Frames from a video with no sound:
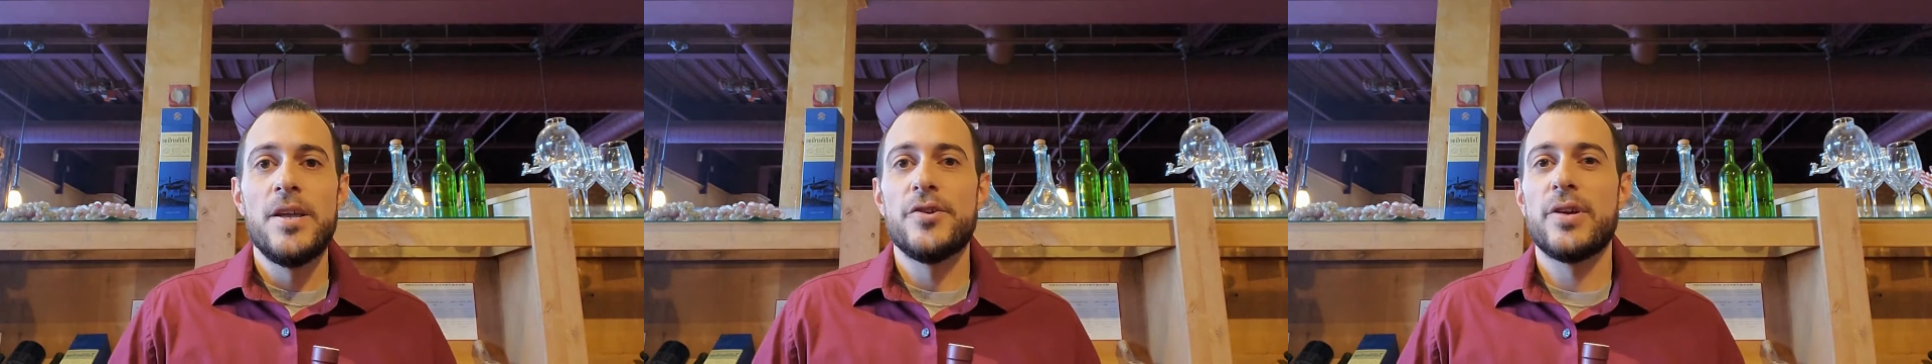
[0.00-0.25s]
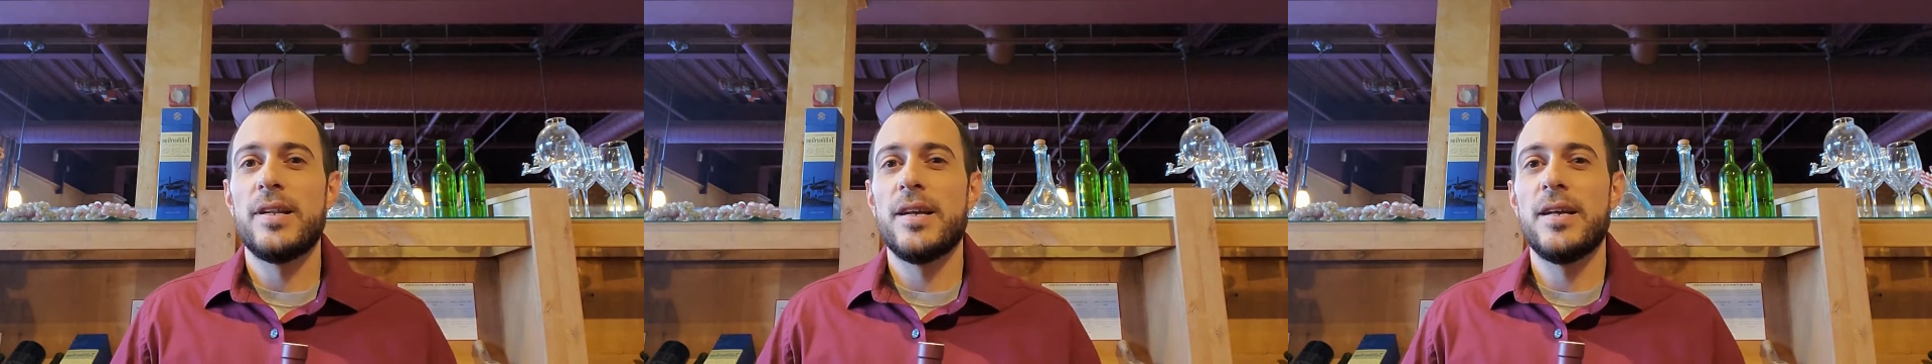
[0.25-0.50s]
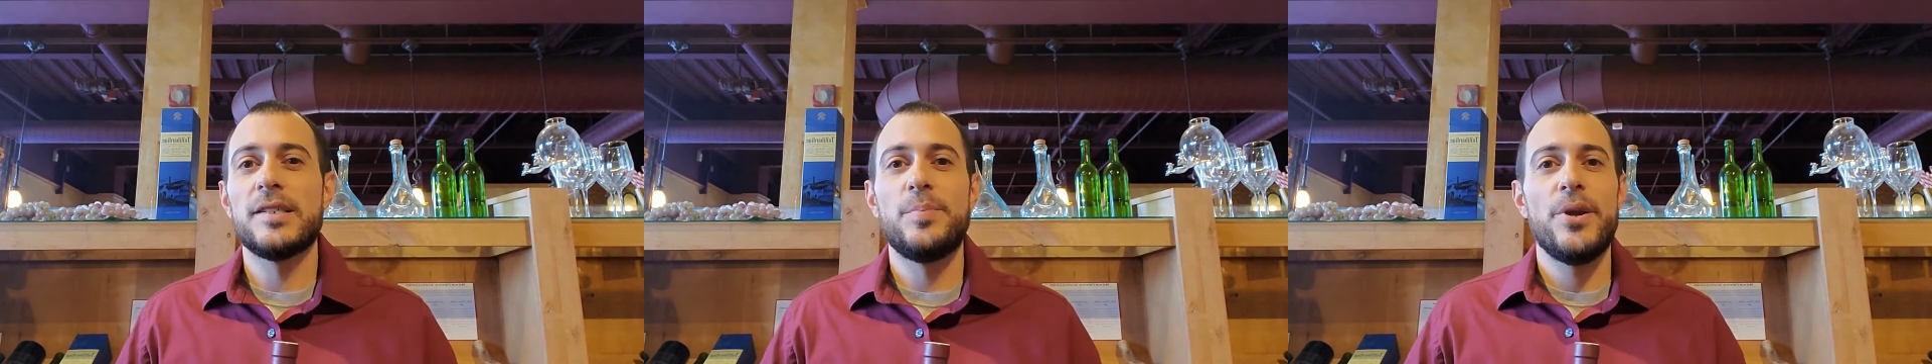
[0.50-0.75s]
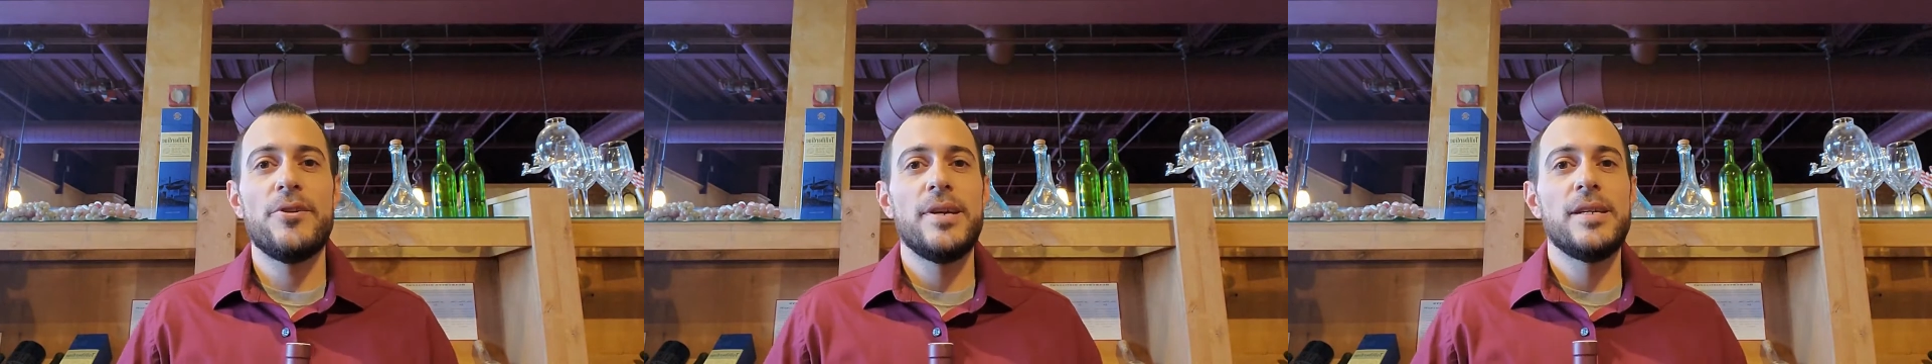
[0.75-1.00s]
You're gonna
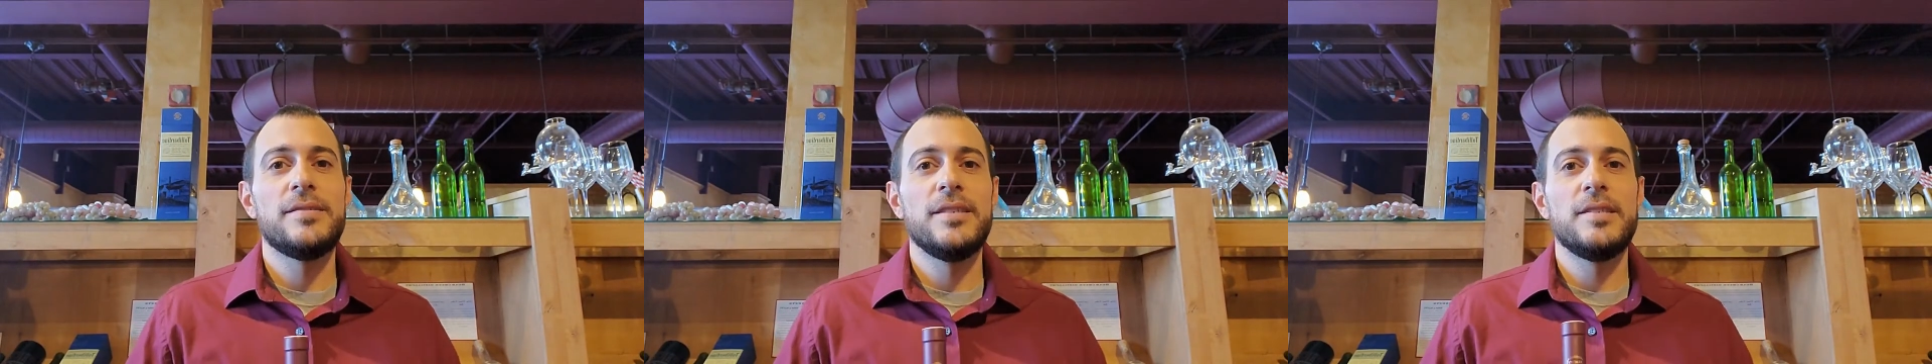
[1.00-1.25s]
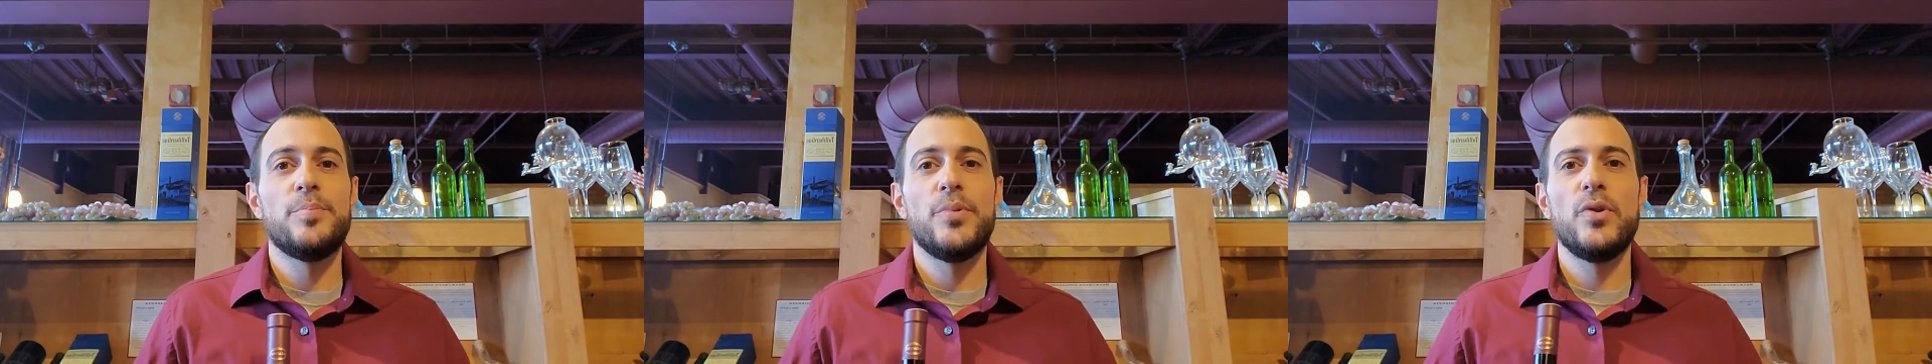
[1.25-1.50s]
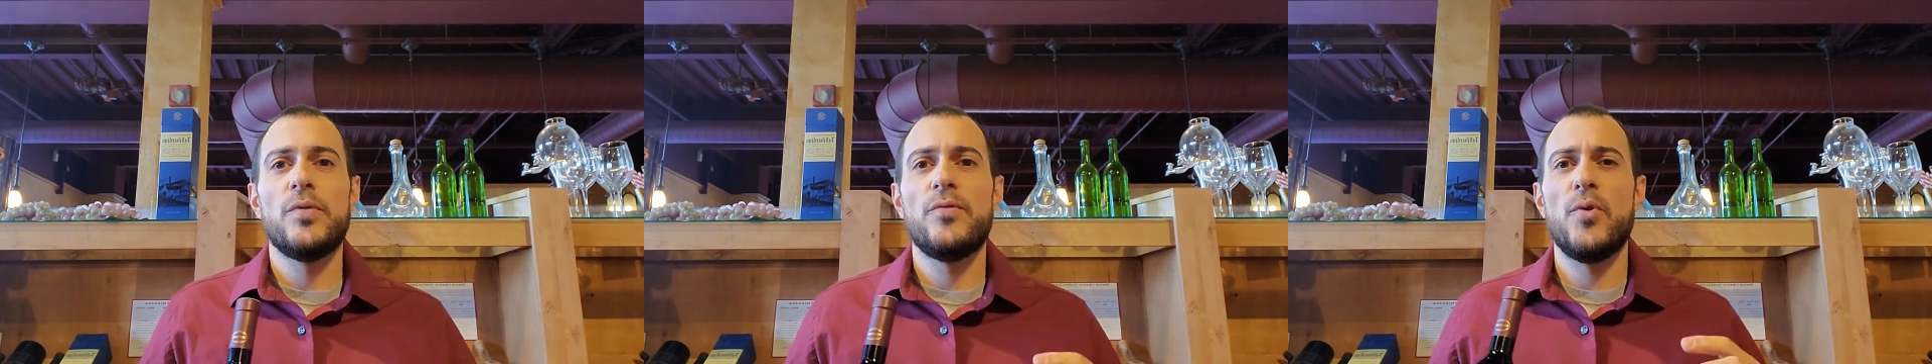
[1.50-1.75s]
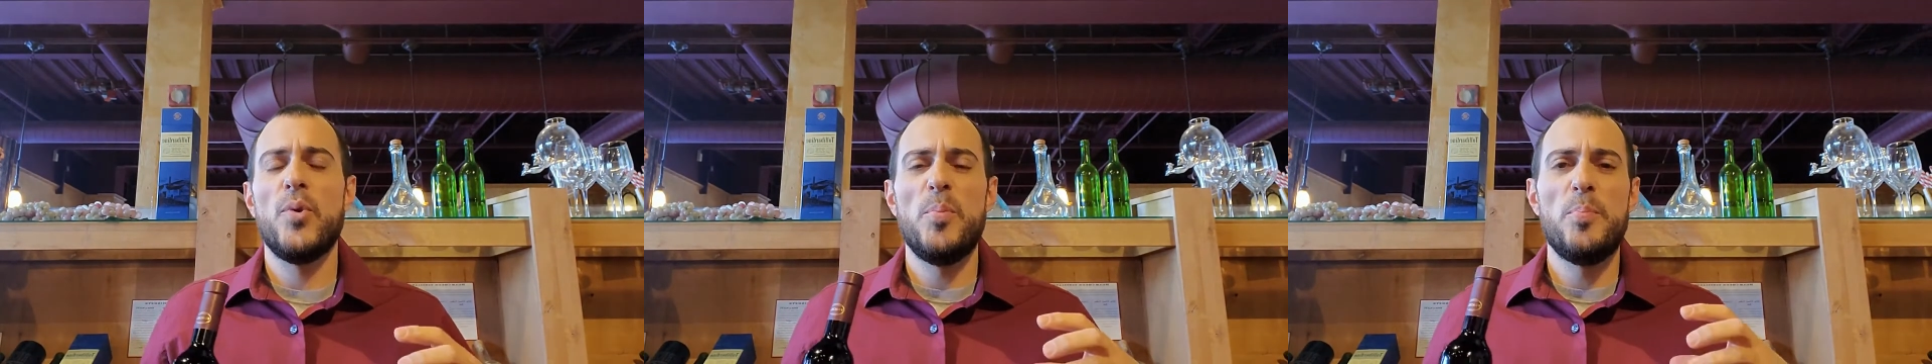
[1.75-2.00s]
experience these
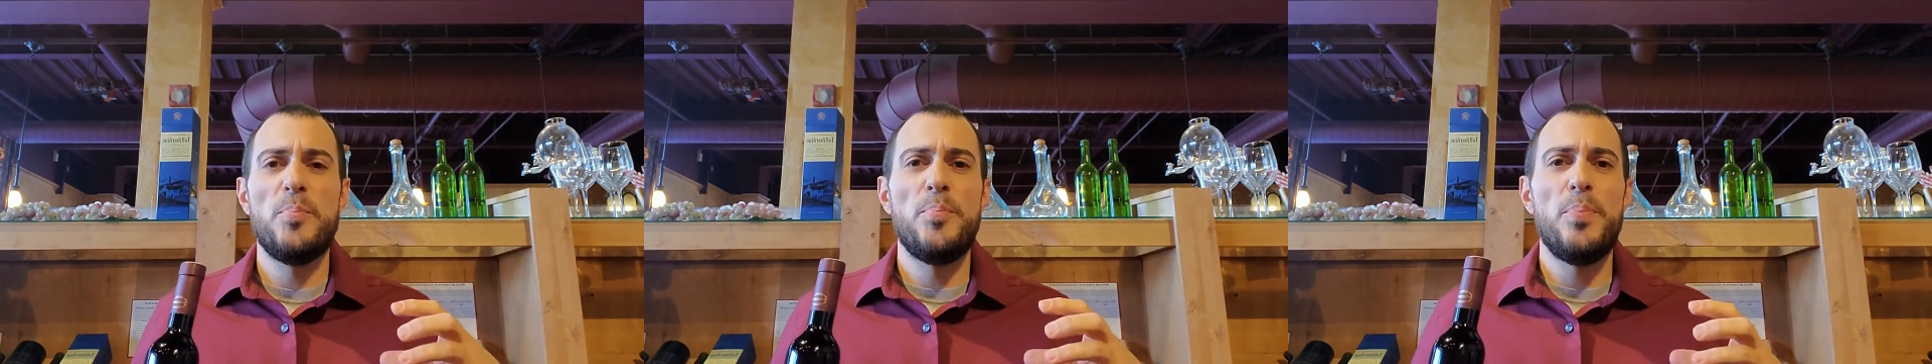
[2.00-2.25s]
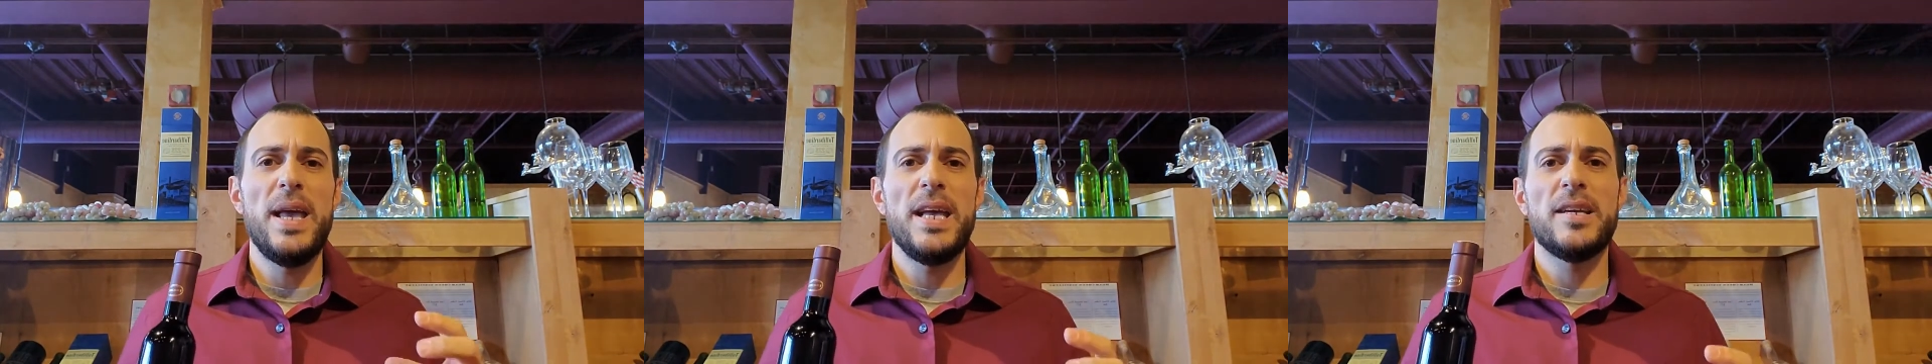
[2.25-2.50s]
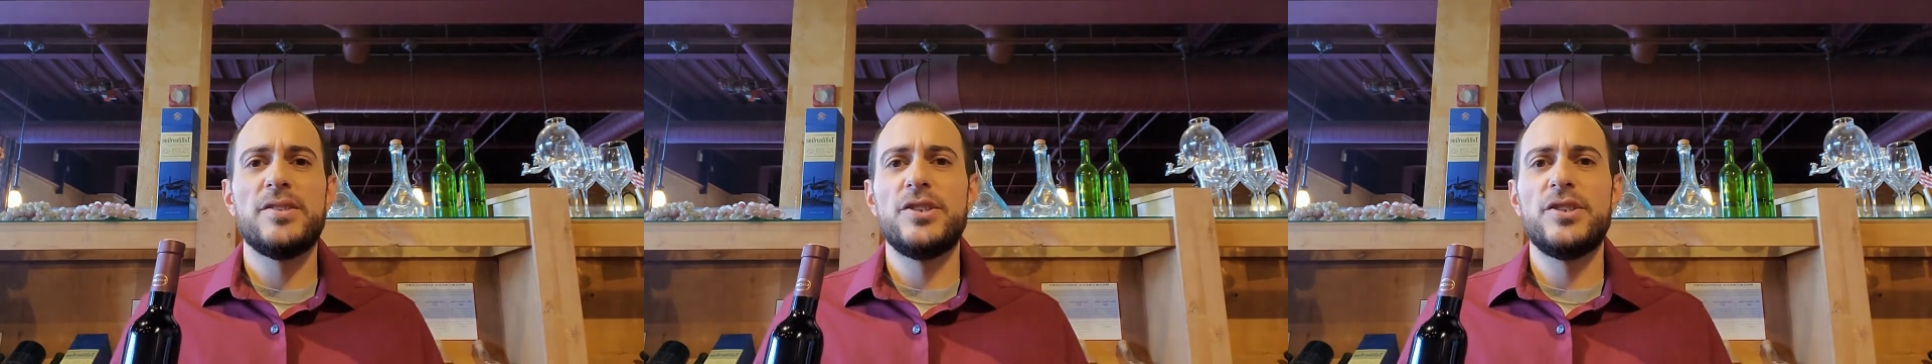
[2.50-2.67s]
beautiful baked